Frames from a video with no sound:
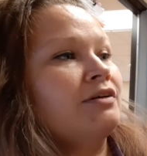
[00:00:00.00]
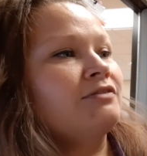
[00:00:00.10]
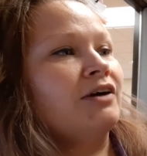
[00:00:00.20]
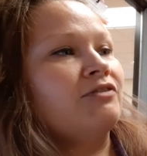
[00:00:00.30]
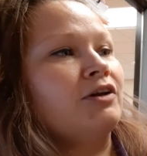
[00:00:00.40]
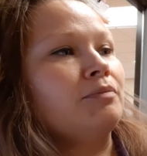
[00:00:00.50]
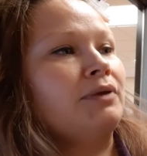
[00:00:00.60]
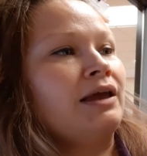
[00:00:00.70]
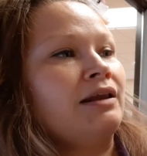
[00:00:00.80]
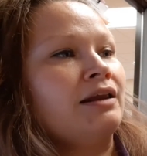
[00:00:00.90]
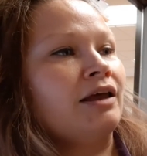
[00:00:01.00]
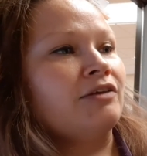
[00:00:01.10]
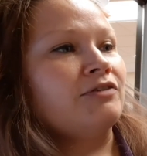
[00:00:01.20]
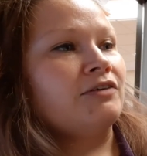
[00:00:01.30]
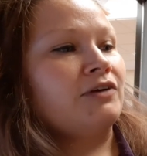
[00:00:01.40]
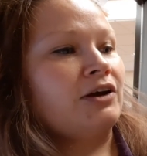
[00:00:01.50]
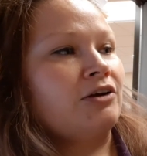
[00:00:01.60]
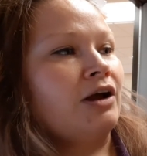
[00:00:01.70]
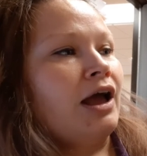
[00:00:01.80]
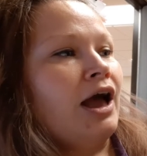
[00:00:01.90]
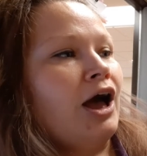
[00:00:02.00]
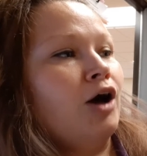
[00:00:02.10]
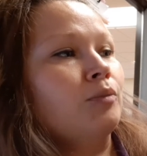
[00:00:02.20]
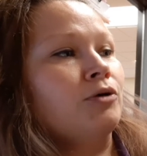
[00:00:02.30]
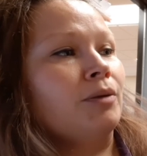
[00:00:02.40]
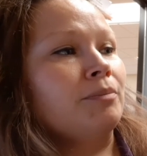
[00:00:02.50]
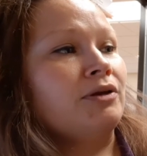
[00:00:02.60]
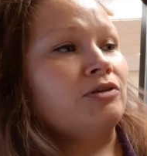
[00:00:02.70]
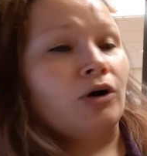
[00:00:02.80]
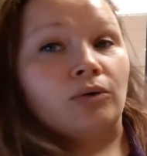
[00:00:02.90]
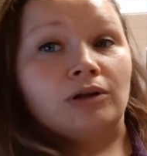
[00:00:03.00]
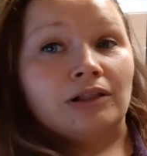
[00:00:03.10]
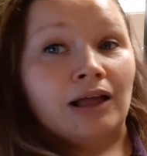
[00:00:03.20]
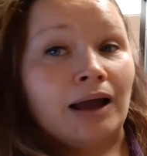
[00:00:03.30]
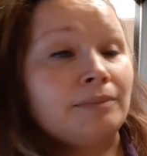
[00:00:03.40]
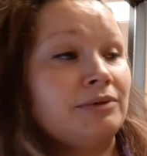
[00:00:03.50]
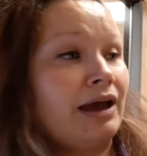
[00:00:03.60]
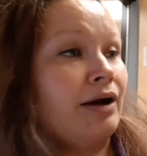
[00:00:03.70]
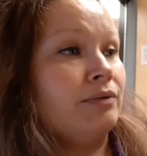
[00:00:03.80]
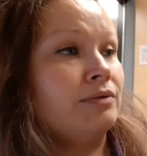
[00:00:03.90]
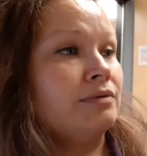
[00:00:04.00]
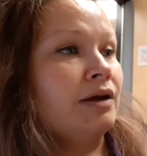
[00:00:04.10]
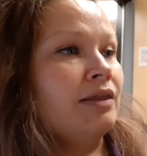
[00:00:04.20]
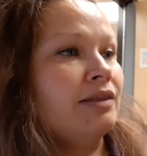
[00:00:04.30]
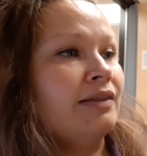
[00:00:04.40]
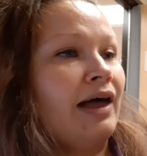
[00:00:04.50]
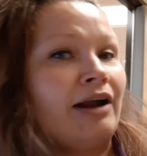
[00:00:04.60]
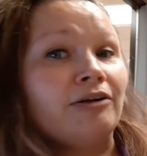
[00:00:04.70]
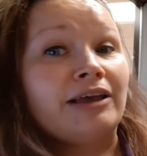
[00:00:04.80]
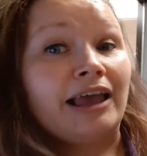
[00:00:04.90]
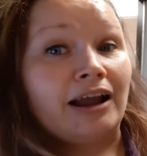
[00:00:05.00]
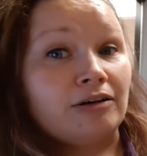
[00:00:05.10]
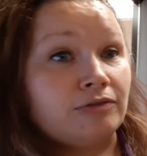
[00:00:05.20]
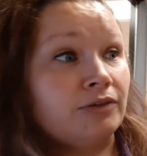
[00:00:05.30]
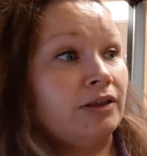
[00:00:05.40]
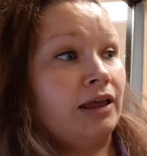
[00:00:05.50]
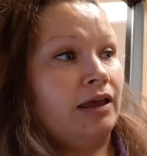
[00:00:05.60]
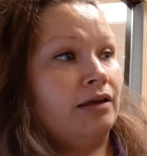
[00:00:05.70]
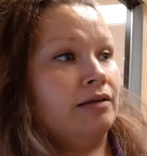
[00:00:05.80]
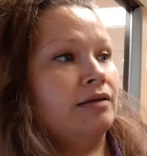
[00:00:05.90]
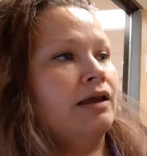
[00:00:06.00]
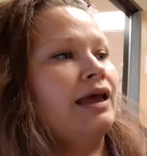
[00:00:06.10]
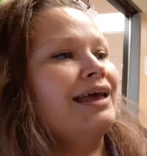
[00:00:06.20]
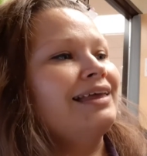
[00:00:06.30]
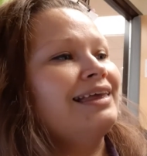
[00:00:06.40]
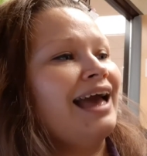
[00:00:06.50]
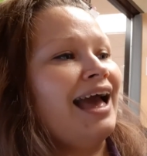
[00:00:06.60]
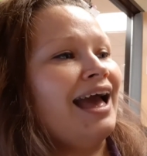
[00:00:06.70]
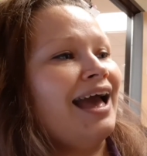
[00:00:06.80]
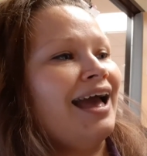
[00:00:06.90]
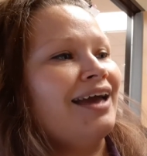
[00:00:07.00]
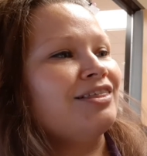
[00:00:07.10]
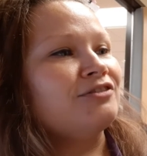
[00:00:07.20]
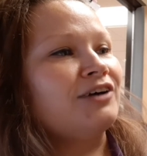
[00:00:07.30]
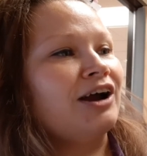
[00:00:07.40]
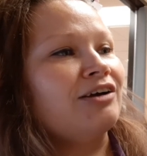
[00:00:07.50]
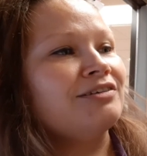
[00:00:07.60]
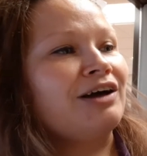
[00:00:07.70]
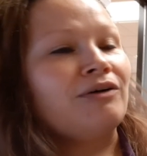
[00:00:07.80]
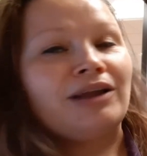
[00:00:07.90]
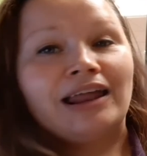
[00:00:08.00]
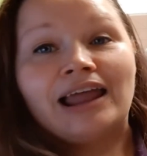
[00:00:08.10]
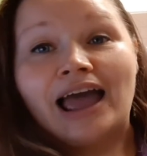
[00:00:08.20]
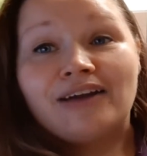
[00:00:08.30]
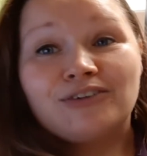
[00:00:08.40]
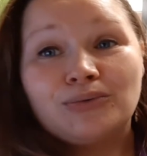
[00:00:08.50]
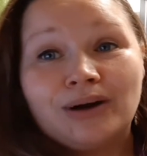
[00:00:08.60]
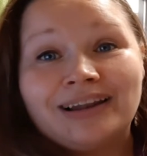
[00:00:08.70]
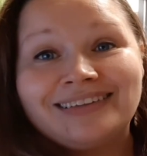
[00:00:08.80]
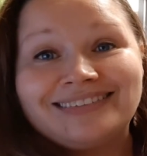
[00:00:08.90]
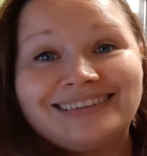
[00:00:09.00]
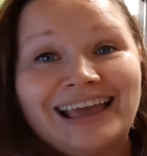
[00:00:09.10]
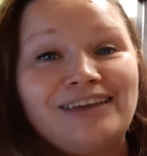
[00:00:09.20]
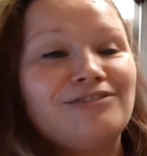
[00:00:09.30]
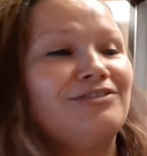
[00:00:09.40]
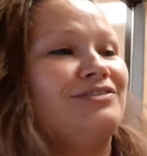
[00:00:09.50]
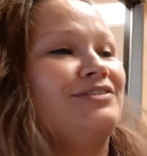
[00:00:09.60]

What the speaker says: Firefighter Pete and another firefighter help Grumpy Toad climb down the ladder carefully. Yay! The fire is out and everyone is safe.